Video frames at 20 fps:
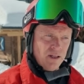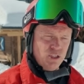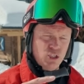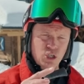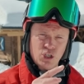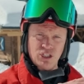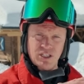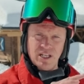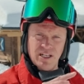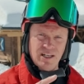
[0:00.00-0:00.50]

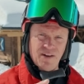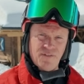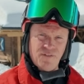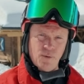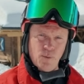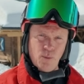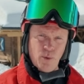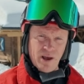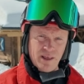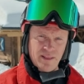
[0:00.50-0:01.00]
just in
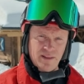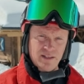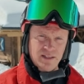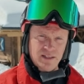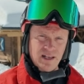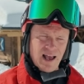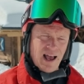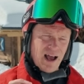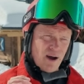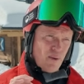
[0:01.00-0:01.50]
different
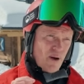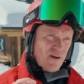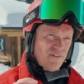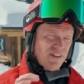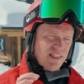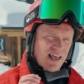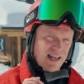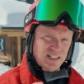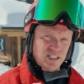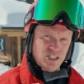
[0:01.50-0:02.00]
widths.
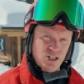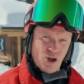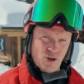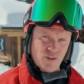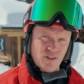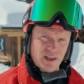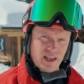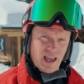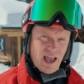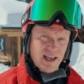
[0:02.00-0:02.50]
However, that's
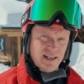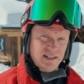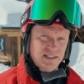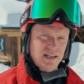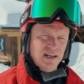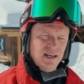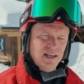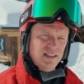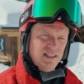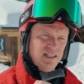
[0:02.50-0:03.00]
not the
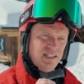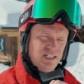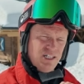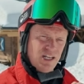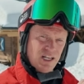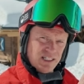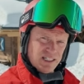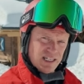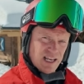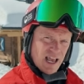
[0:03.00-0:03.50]
case. The
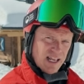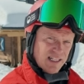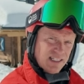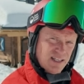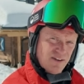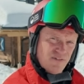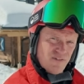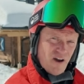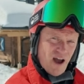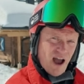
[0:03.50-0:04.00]

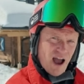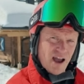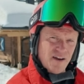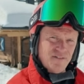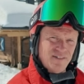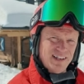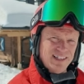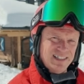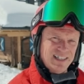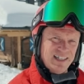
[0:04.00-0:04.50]

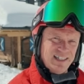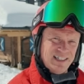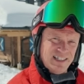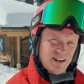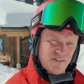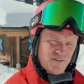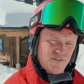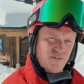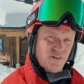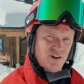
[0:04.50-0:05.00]
GT85 is a
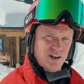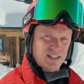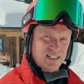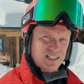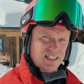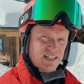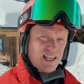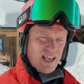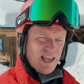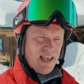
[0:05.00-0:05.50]
different
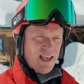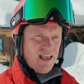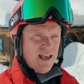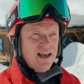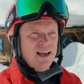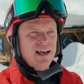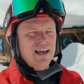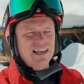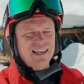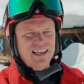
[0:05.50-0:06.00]
ski.
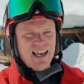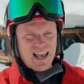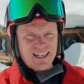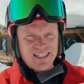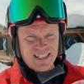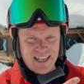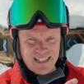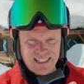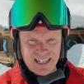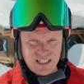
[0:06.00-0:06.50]

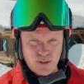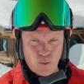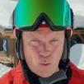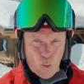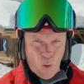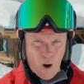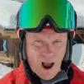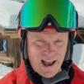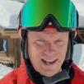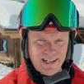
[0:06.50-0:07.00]
Yes, it is
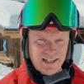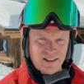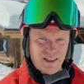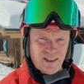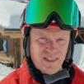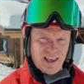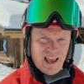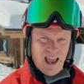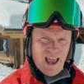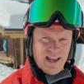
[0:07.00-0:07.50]
wider
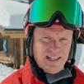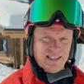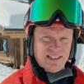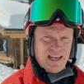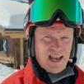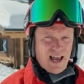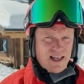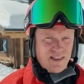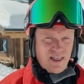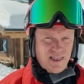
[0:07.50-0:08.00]
than the
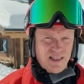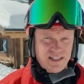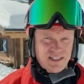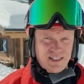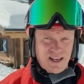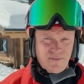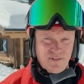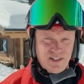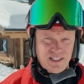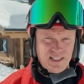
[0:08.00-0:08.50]
80 and then the
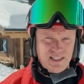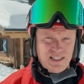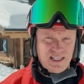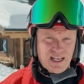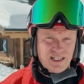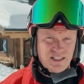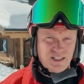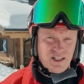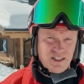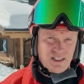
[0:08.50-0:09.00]

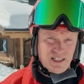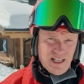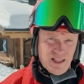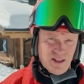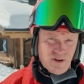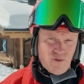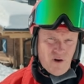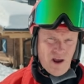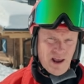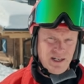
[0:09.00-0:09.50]
76 that's
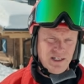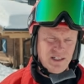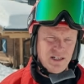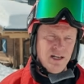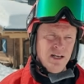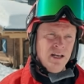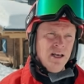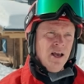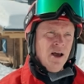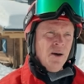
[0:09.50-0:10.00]
in the range,
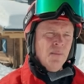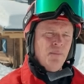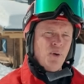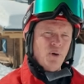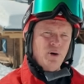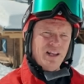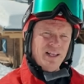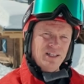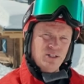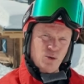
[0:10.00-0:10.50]

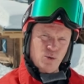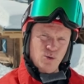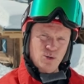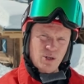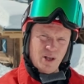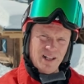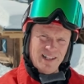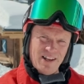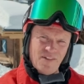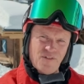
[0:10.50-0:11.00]
but it's
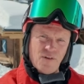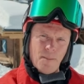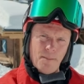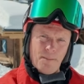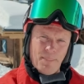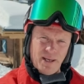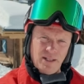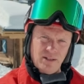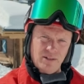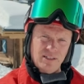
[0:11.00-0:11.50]
also a
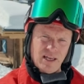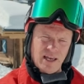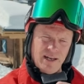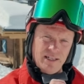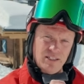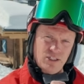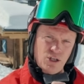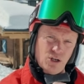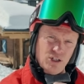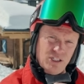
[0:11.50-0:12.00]
different build
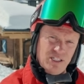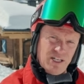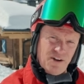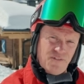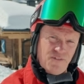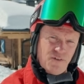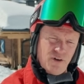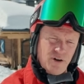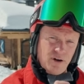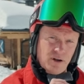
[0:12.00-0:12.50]
and it's got
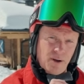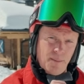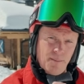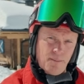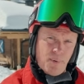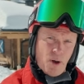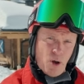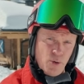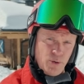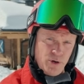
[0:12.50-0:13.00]
different
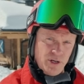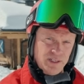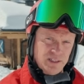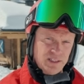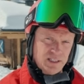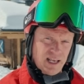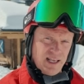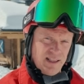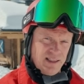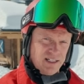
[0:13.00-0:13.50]

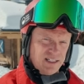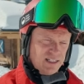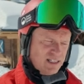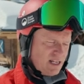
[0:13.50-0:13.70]
components in the